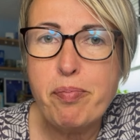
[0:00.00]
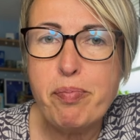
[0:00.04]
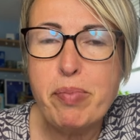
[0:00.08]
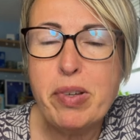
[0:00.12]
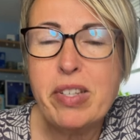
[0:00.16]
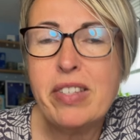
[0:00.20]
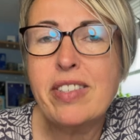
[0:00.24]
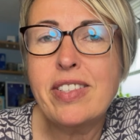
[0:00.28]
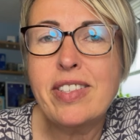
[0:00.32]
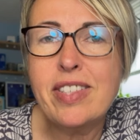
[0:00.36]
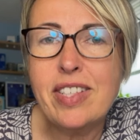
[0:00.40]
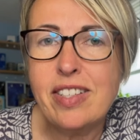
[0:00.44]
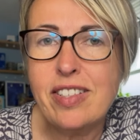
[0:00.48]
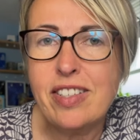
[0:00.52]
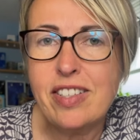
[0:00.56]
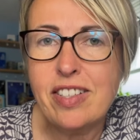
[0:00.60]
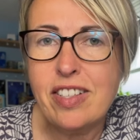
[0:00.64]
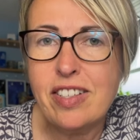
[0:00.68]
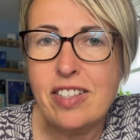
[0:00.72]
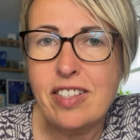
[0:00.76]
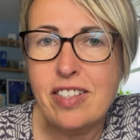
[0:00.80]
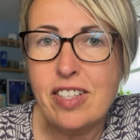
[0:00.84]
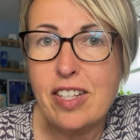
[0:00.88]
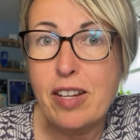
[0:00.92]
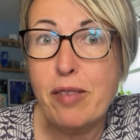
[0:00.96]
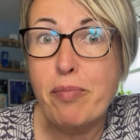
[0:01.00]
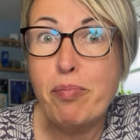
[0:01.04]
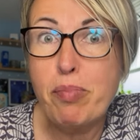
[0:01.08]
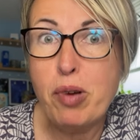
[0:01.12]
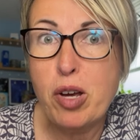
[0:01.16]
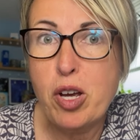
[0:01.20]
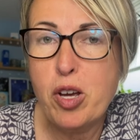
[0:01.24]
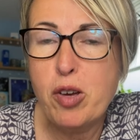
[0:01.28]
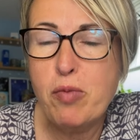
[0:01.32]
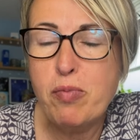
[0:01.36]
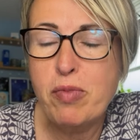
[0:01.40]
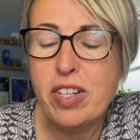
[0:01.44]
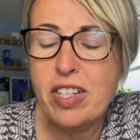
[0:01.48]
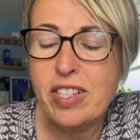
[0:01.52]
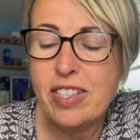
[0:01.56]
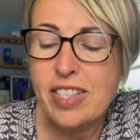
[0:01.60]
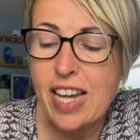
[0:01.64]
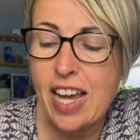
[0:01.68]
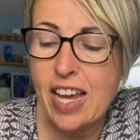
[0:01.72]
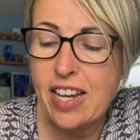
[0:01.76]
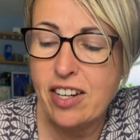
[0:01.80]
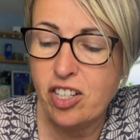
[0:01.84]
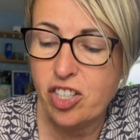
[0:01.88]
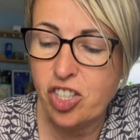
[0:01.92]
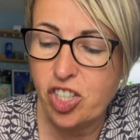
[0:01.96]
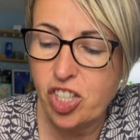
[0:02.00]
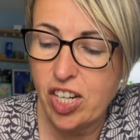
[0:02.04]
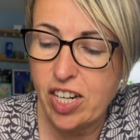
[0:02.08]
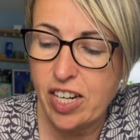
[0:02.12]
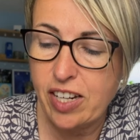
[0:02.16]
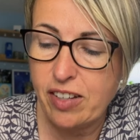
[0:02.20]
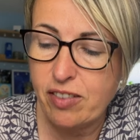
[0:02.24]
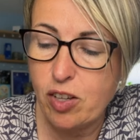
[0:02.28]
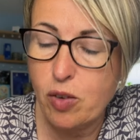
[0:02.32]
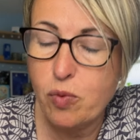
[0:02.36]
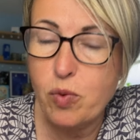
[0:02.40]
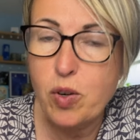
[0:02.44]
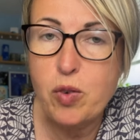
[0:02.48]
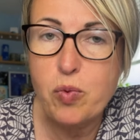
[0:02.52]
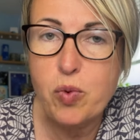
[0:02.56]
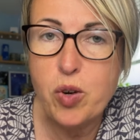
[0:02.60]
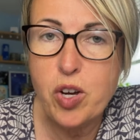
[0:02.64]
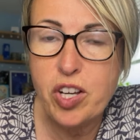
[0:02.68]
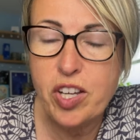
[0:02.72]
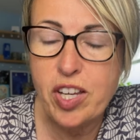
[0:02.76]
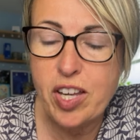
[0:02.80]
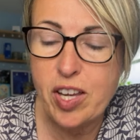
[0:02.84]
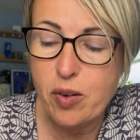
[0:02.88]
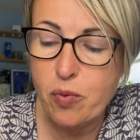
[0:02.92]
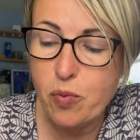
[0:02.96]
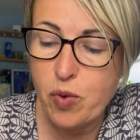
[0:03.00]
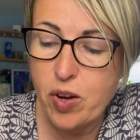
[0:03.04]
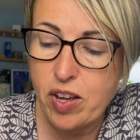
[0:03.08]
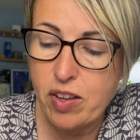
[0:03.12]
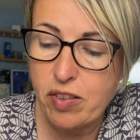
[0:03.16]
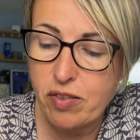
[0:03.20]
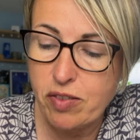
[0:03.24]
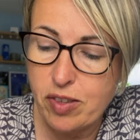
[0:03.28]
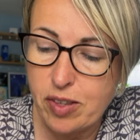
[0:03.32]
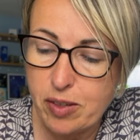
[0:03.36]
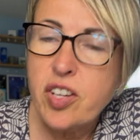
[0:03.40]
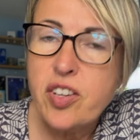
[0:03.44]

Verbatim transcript: persistent and permanent energy that we're working with.